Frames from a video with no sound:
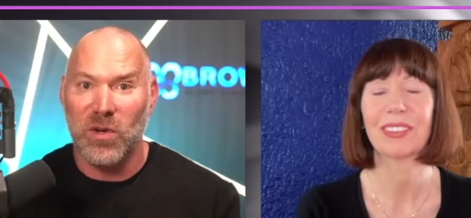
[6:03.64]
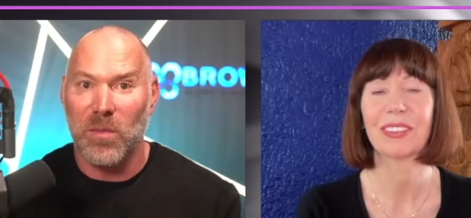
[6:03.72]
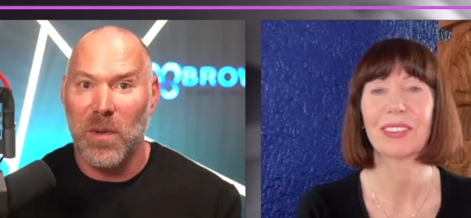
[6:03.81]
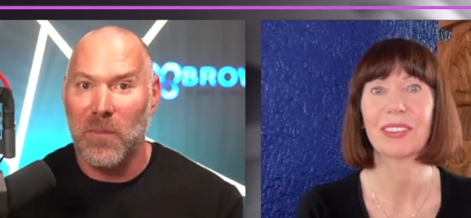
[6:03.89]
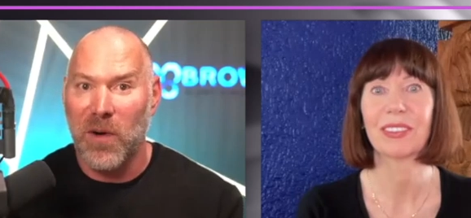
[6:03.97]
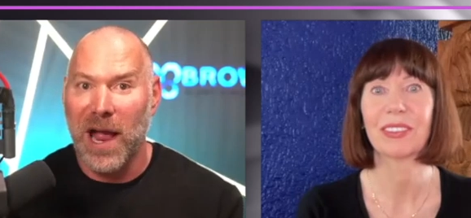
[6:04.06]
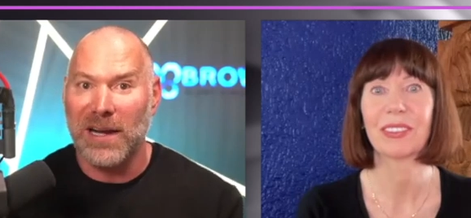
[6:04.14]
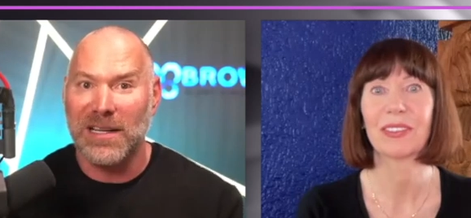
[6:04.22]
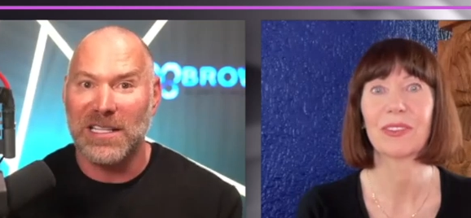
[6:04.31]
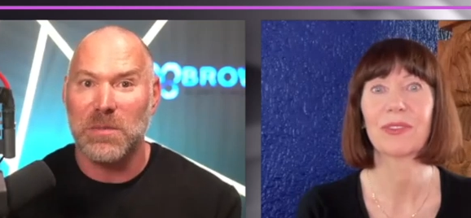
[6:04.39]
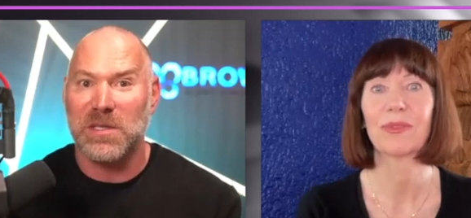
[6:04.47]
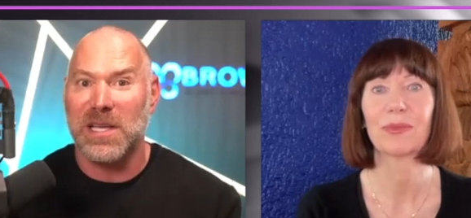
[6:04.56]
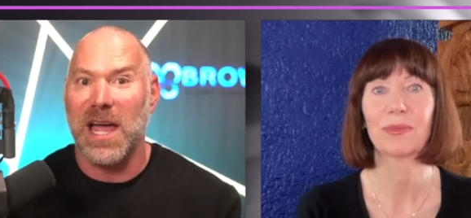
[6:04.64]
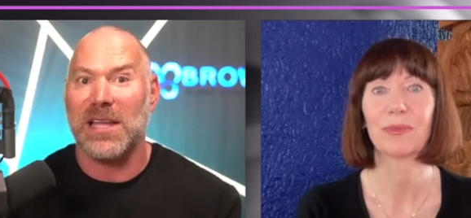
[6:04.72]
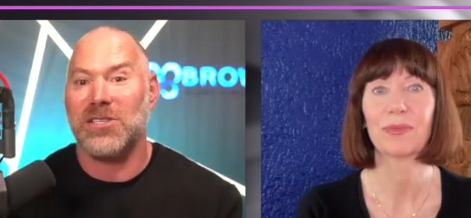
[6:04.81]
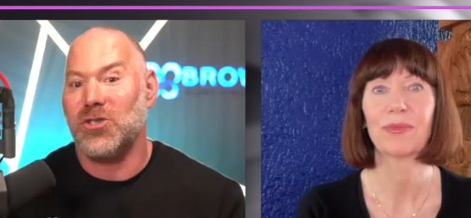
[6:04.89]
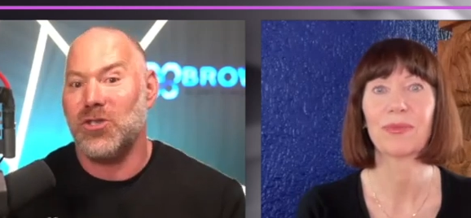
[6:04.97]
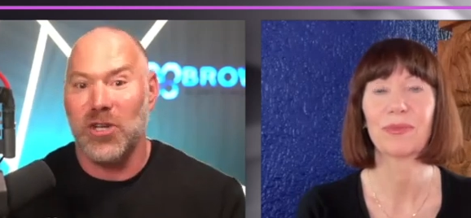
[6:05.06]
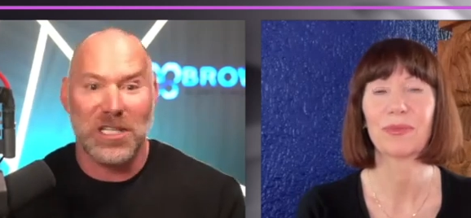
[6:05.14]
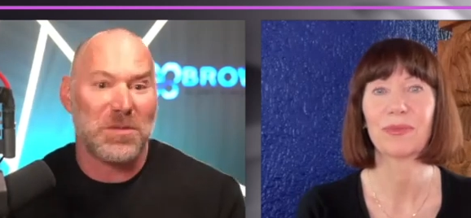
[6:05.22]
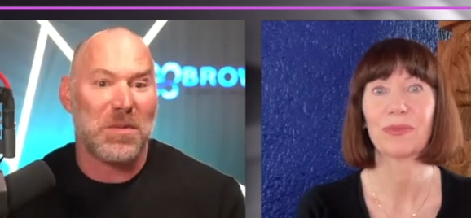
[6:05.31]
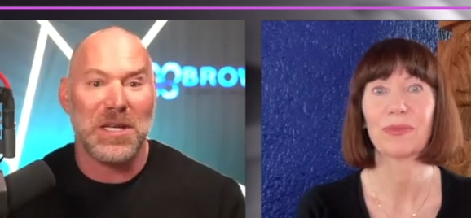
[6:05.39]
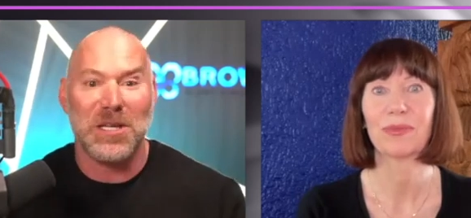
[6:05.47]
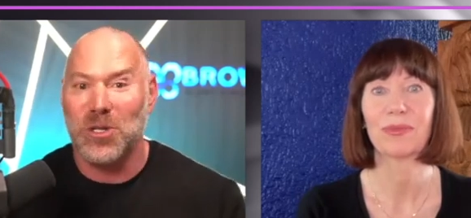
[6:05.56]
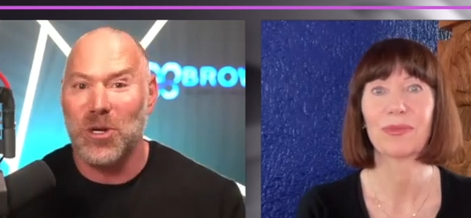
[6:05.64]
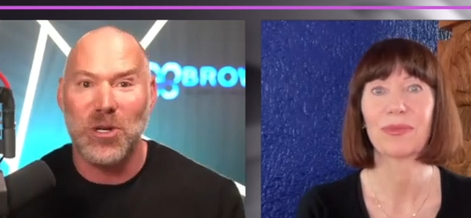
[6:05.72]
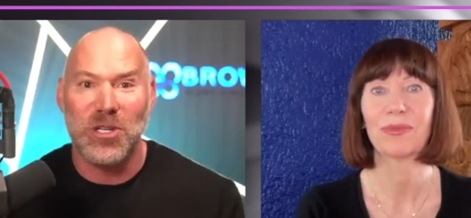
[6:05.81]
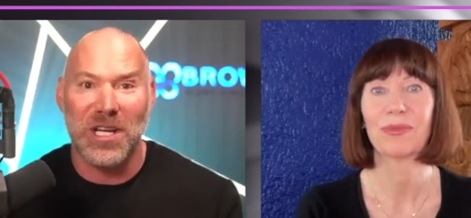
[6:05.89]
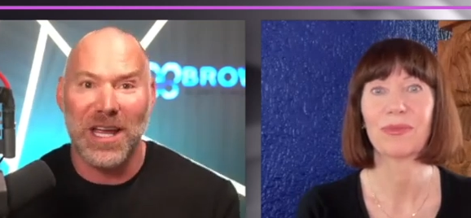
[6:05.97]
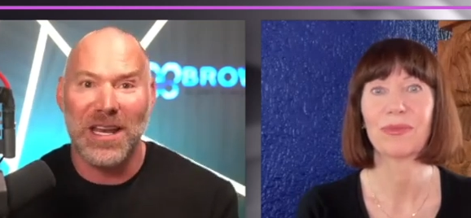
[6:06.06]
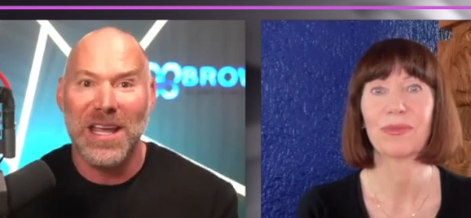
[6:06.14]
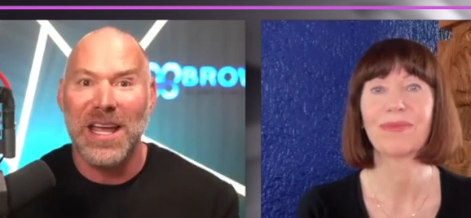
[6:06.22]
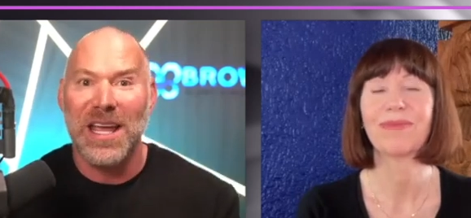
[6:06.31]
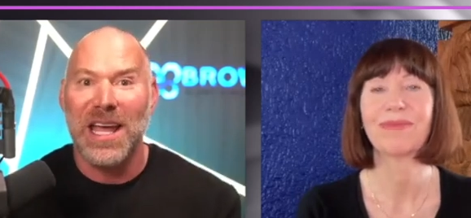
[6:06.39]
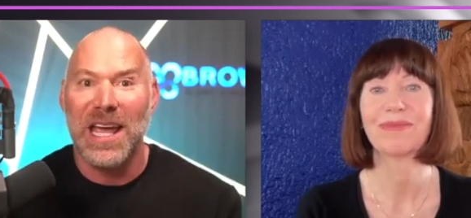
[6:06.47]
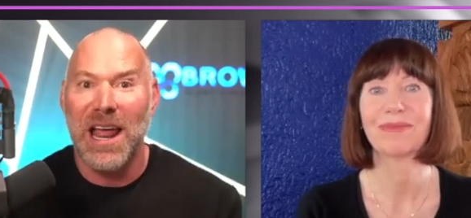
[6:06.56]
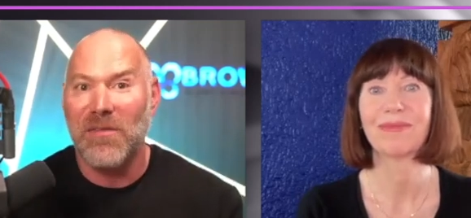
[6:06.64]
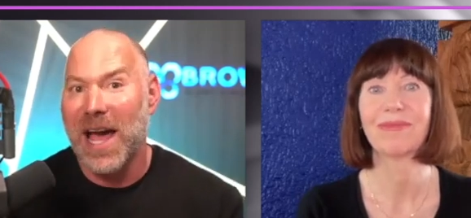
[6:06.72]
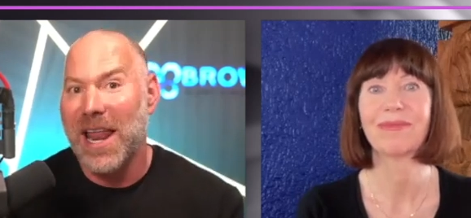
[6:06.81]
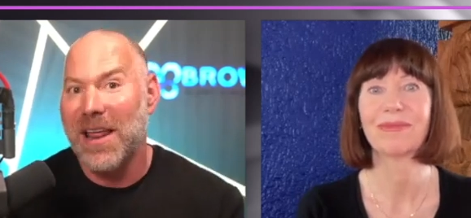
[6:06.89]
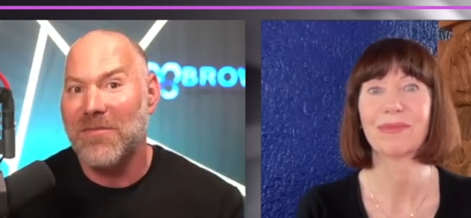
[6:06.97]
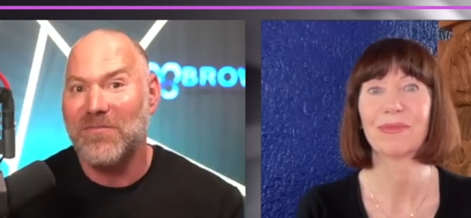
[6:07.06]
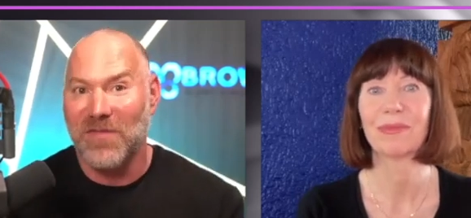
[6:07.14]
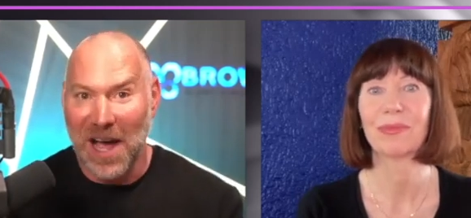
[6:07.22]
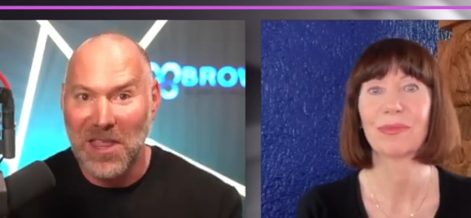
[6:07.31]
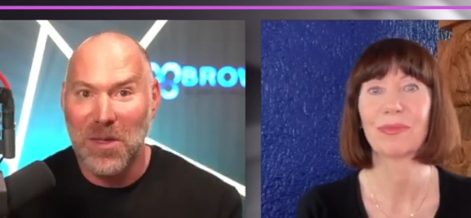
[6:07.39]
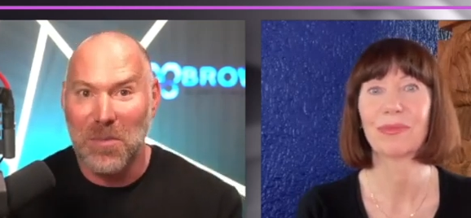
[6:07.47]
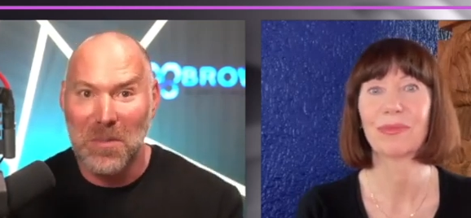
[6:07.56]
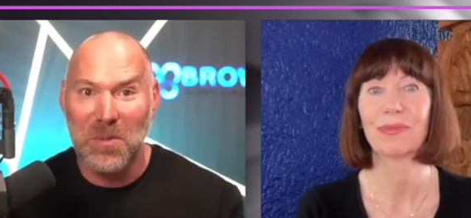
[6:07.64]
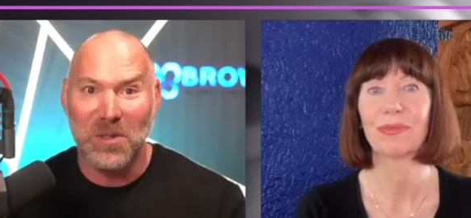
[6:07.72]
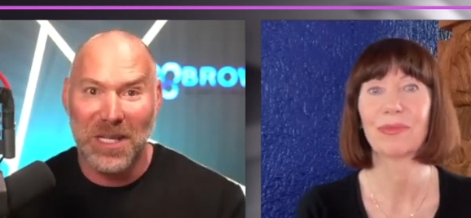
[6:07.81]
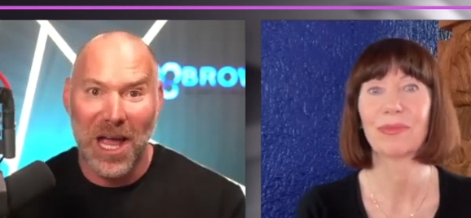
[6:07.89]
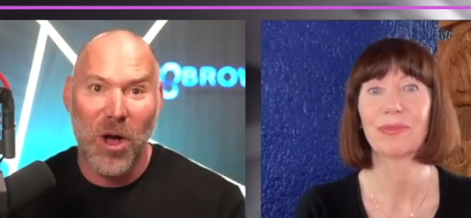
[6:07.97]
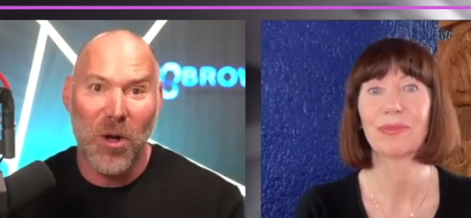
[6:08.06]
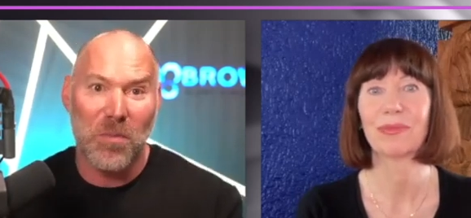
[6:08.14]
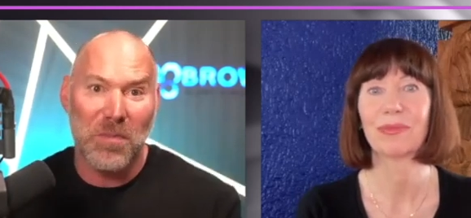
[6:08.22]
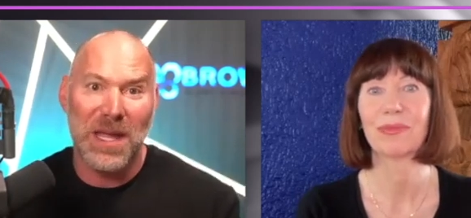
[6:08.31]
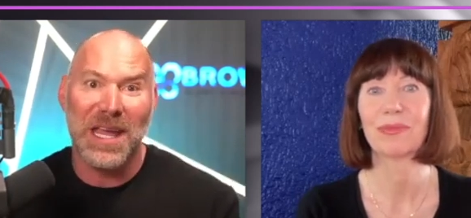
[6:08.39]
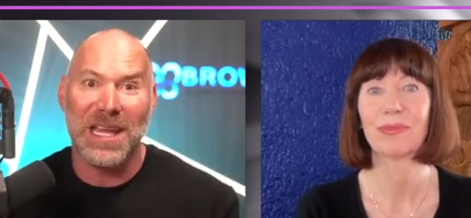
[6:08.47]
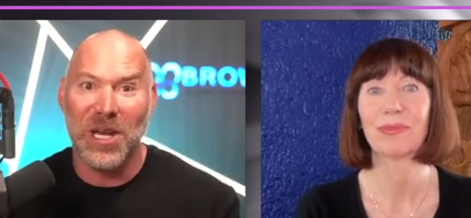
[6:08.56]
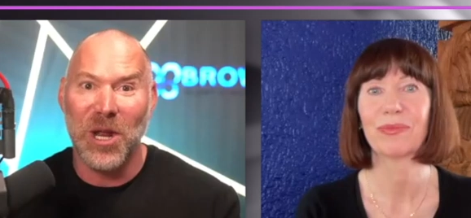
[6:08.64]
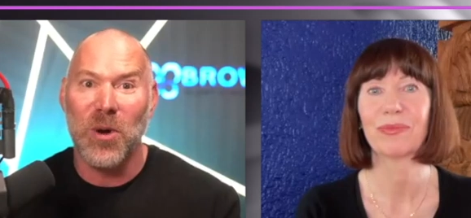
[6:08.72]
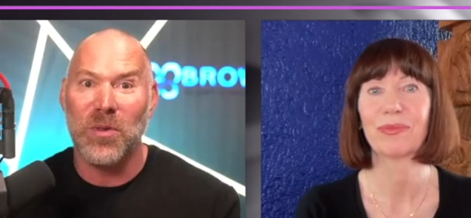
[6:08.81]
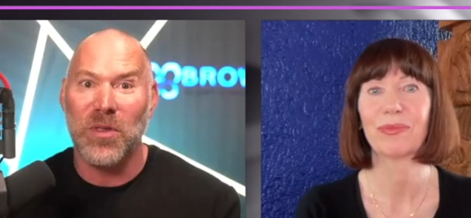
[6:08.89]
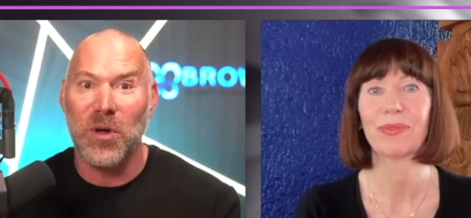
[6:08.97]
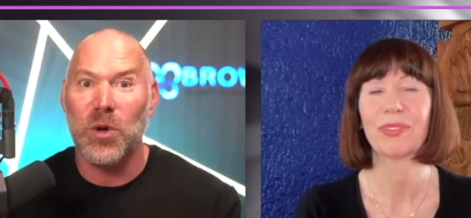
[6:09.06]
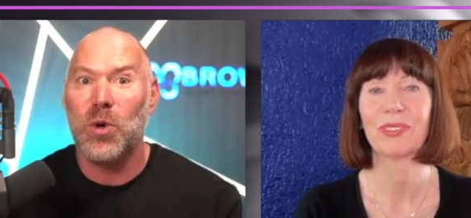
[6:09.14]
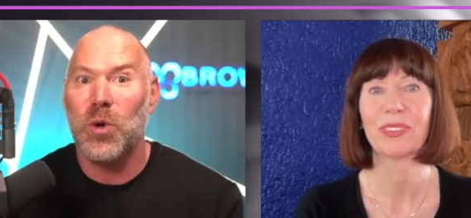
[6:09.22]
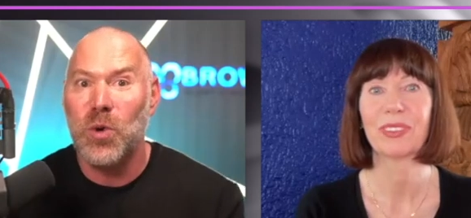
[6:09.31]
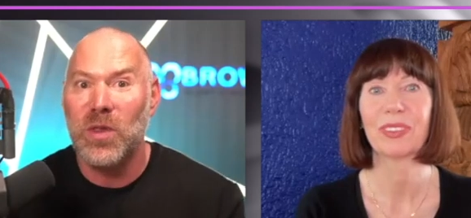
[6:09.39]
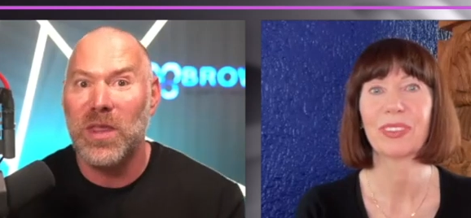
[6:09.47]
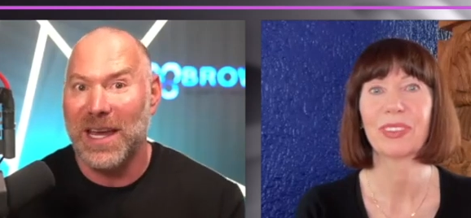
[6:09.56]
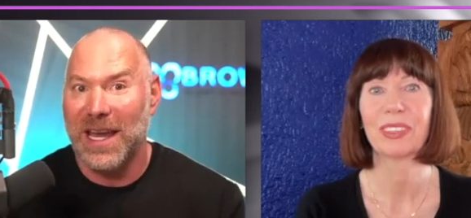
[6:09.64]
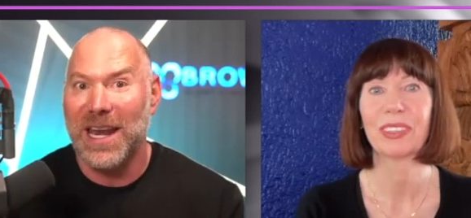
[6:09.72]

Speaker 1: to do in my practice besides just be a surgeon and I've got to find the people to help me. You know, the who that